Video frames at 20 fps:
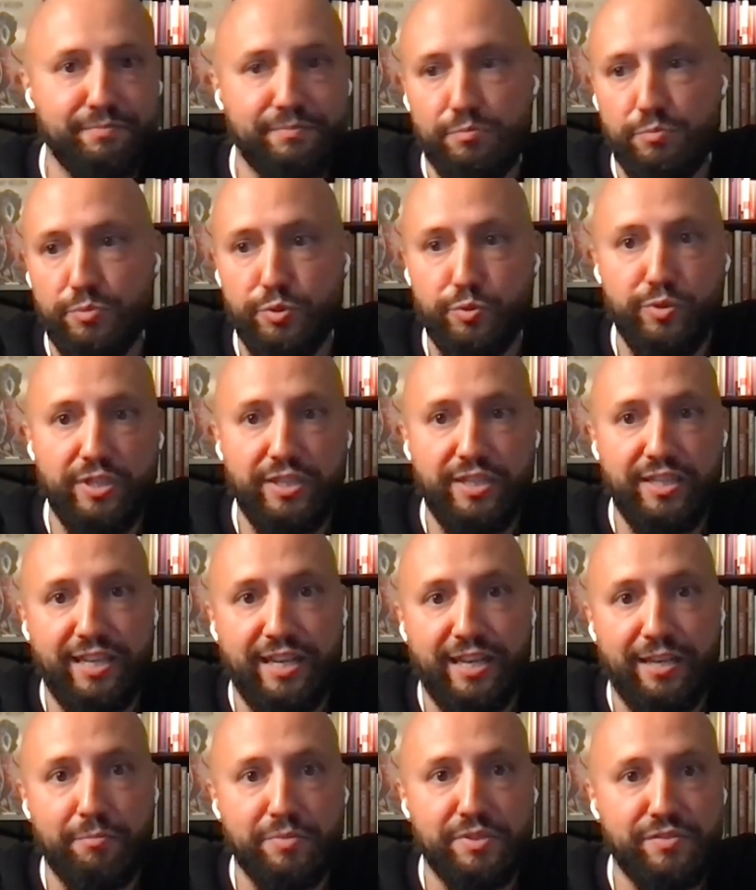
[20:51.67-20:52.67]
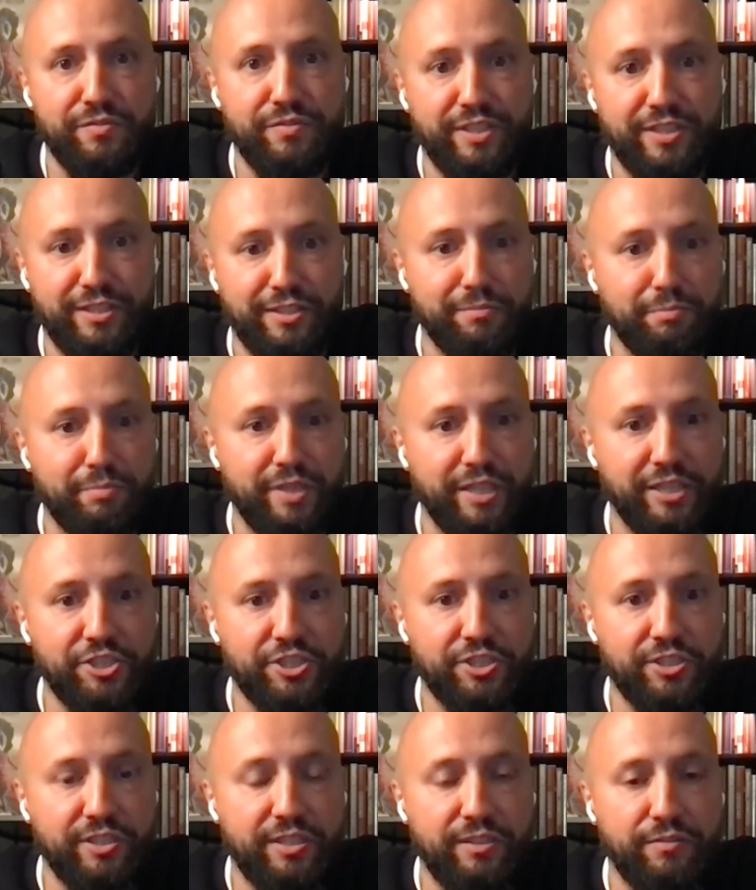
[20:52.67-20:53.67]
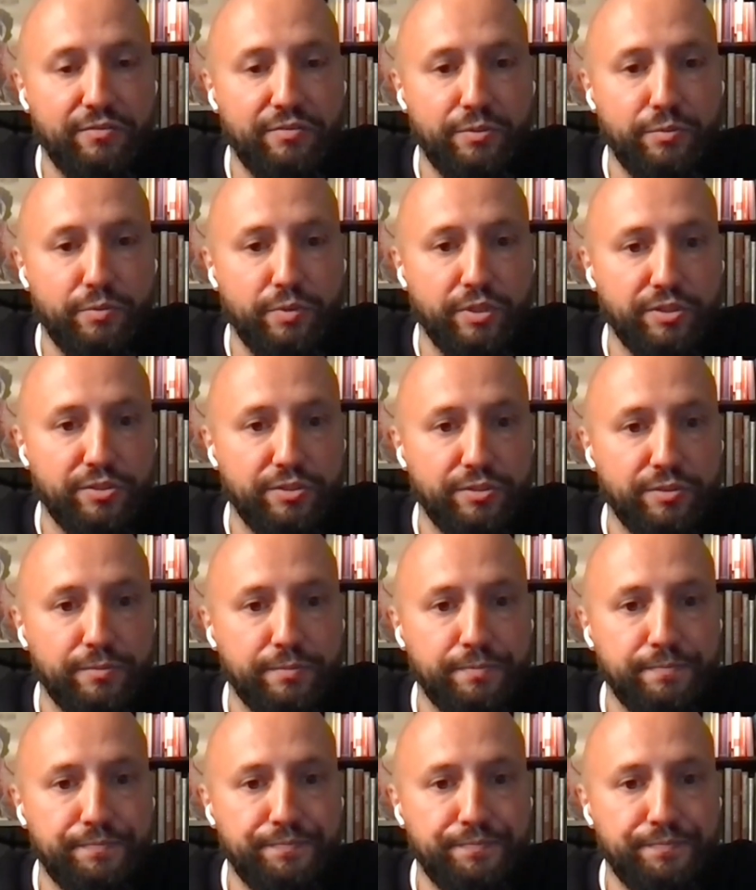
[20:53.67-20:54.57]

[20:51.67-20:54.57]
moody atmosphere picture if you want to.